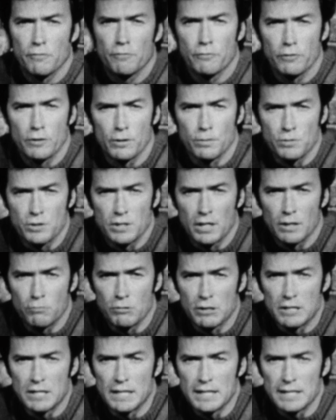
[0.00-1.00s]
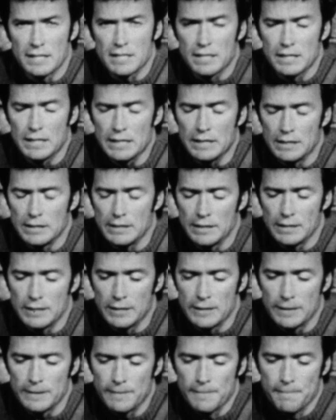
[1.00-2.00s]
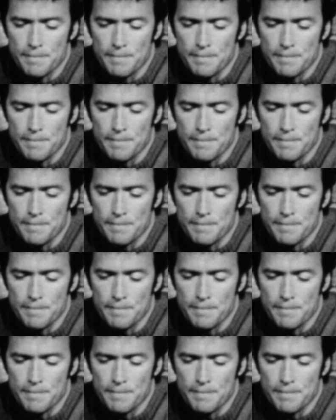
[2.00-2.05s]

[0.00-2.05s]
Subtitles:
films done with Don Siegel, and